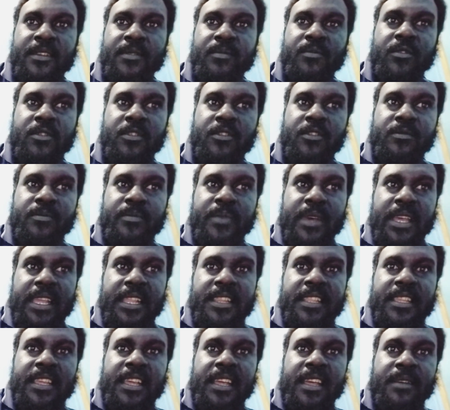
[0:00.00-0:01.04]
followed by
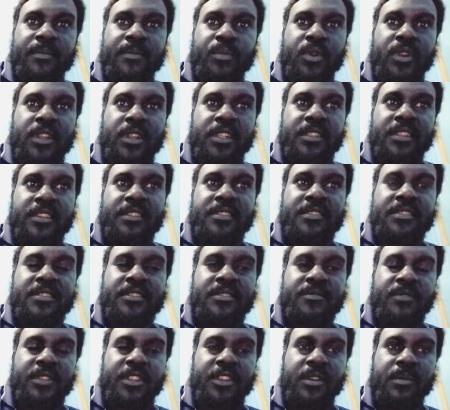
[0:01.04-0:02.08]
the
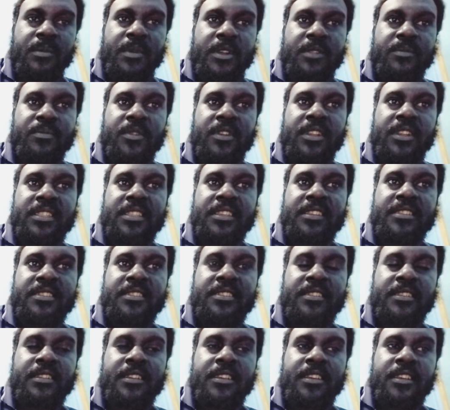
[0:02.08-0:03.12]
politics video about
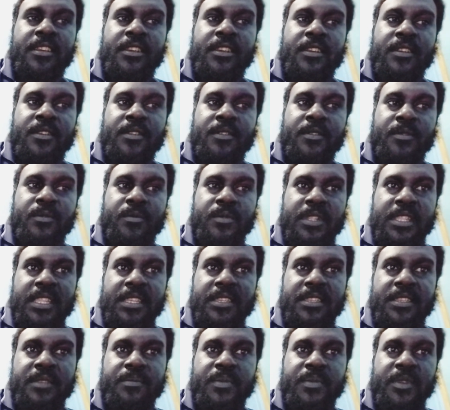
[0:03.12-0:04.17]
politics with the
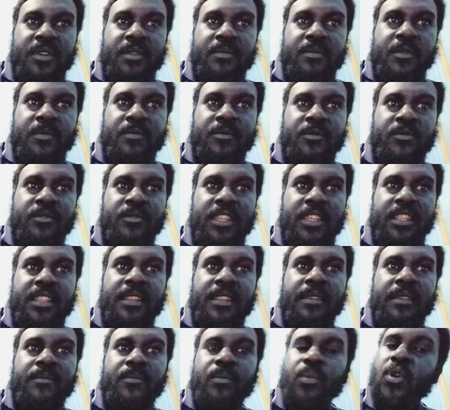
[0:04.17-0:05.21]
CPM of 2
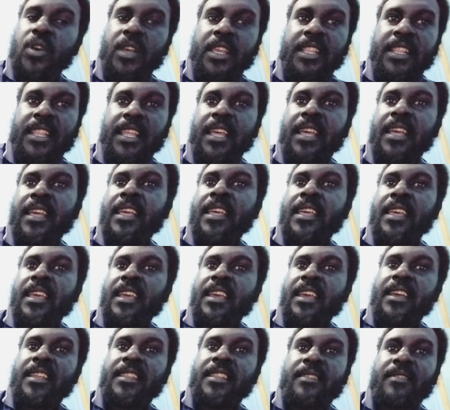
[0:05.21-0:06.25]
kina
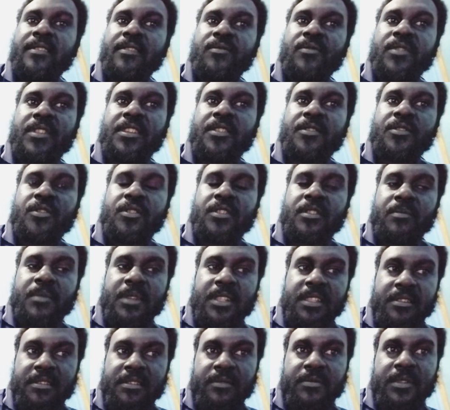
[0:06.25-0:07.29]
and then the video
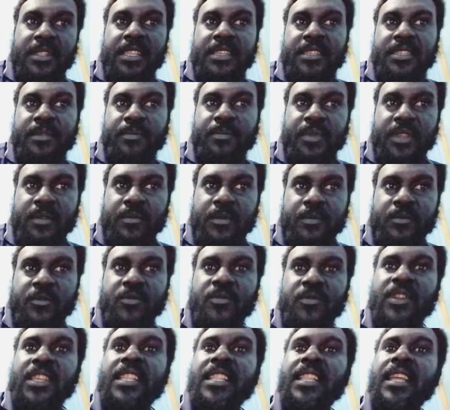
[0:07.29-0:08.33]
documentary with the CPM of 2
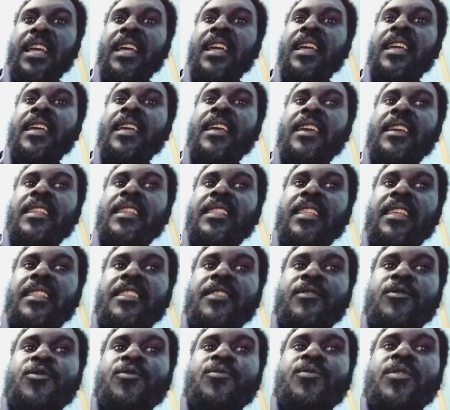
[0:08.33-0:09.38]
kina, the
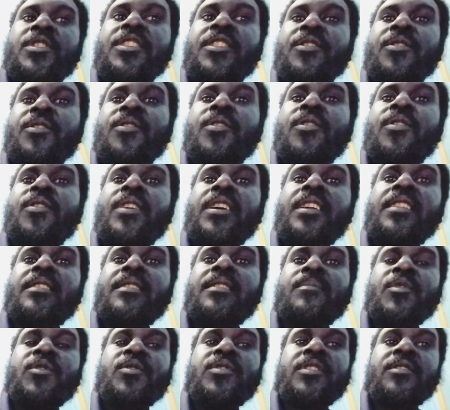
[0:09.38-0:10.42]
news video and the
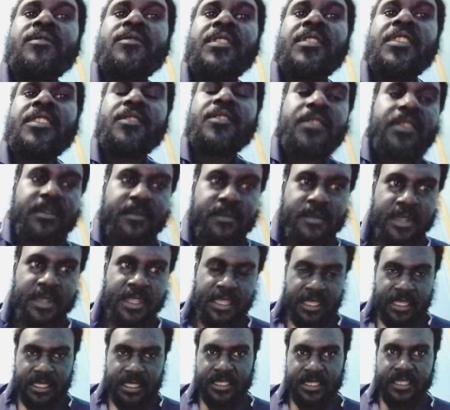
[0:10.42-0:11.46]
music video and
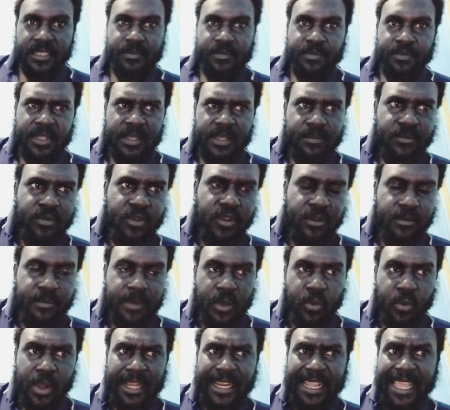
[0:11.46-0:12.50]
CPM blown by
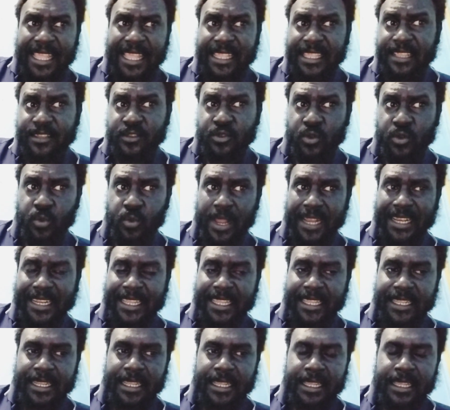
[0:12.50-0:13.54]
1 kind of 1
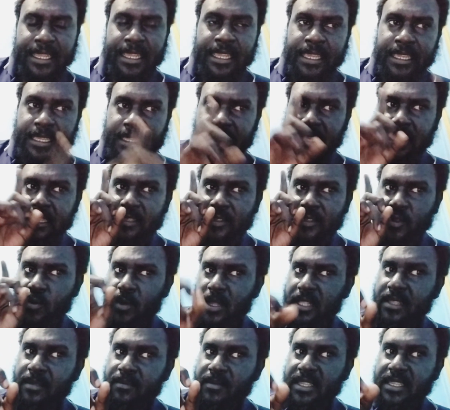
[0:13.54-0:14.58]
kina. Yes, so
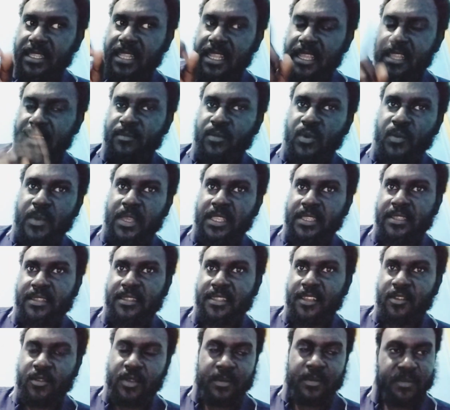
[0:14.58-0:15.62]
one time this information
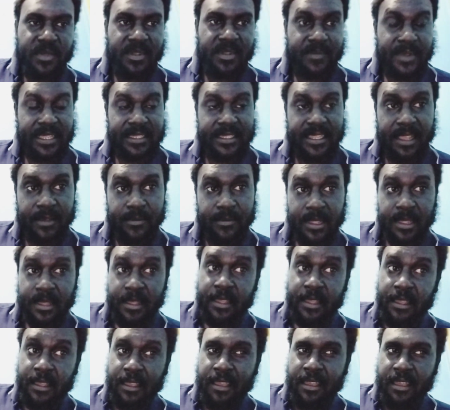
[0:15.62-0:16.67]
now and me plus
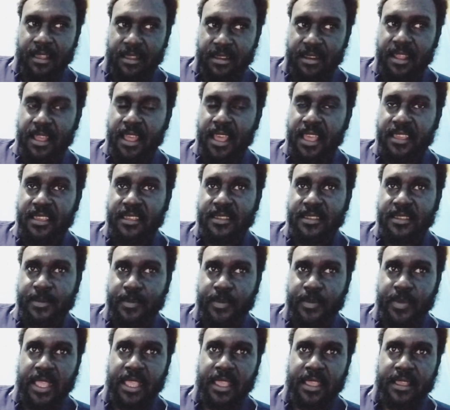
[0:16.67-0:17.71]
the highest
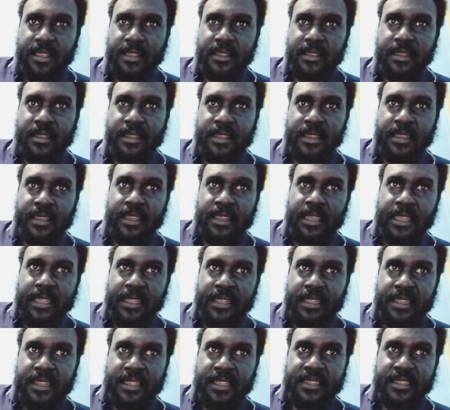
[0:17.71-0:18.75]
paying
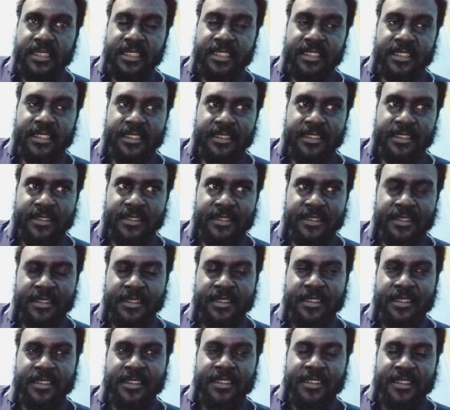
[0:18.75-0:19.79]
niche
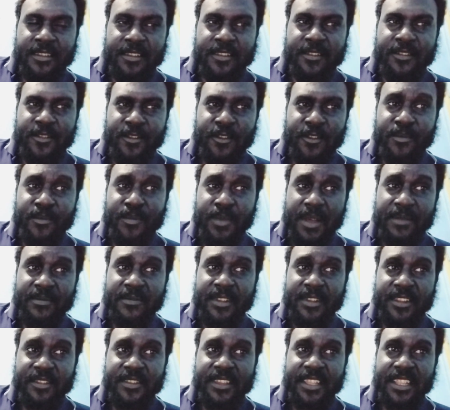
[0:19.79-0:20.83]
long Papua
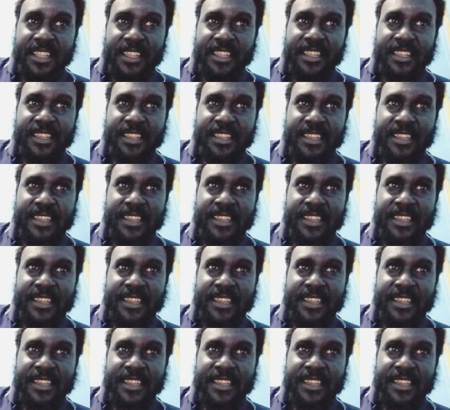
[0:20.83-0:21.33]
New Guinea